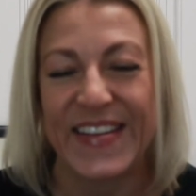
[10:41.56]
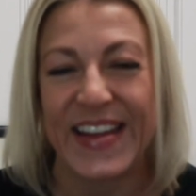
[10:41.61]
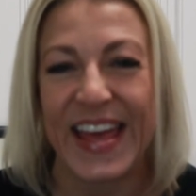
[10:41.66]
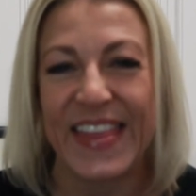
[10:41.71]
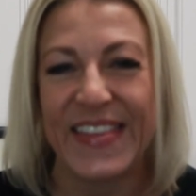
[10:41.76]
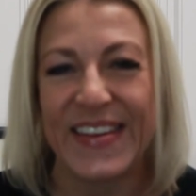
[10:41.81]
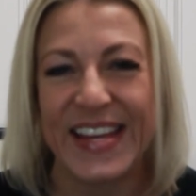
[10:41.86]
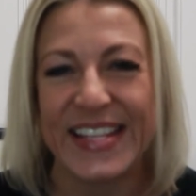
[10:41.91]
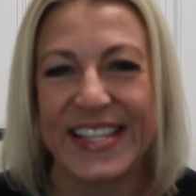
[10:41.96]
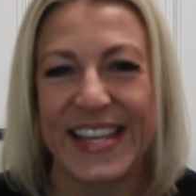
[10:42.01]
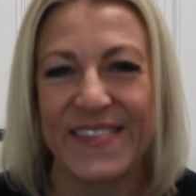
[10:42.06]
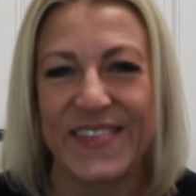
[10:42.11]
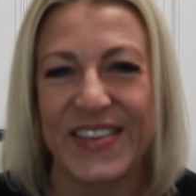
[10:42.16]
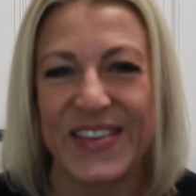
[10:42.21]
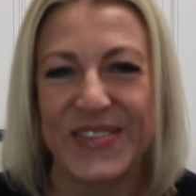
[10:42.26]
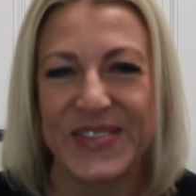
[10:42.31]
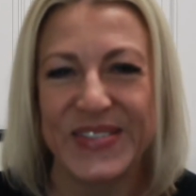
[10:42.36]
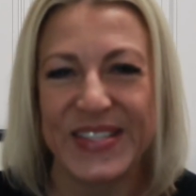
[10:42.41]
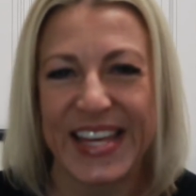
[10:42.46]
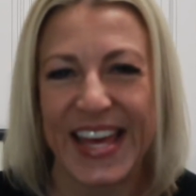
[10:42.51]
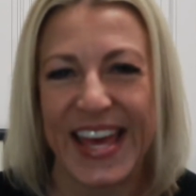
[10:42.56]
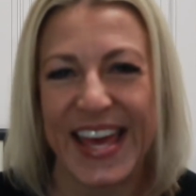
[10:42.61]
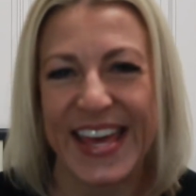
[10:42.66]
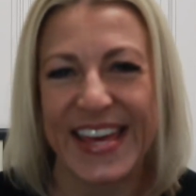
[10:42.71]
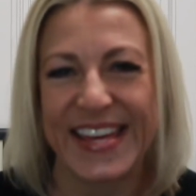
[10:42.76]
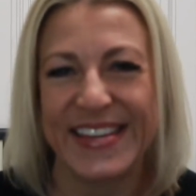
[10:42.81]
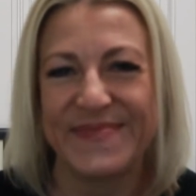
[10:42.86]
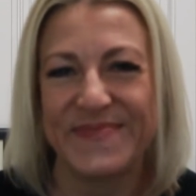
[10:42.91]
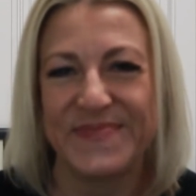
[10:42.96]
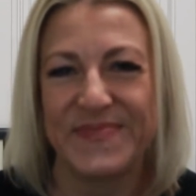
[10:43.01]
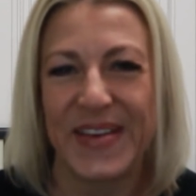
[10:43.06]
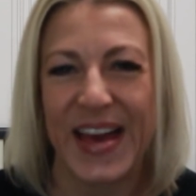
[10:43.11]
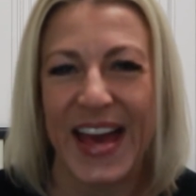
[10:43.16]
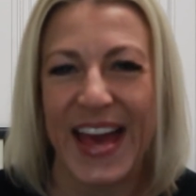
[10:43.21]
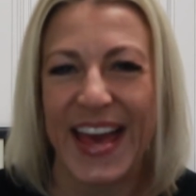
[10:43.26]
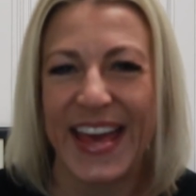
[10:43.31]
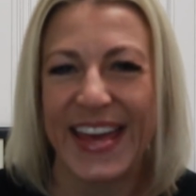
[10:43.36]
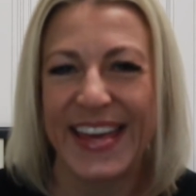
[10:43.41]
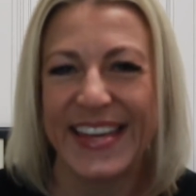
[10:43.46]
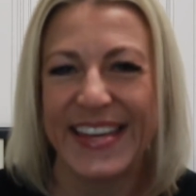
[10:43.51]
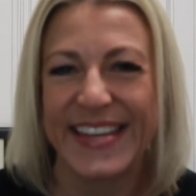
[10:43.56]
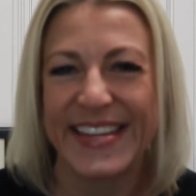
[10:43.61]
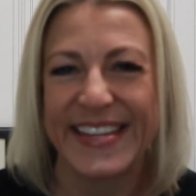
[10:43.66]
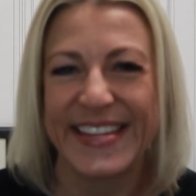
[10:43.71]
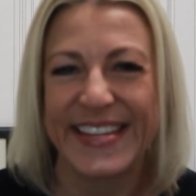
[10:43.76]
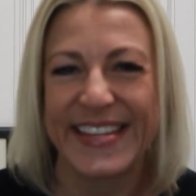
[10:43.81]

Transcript: Otherwise, have a cool day. Bye.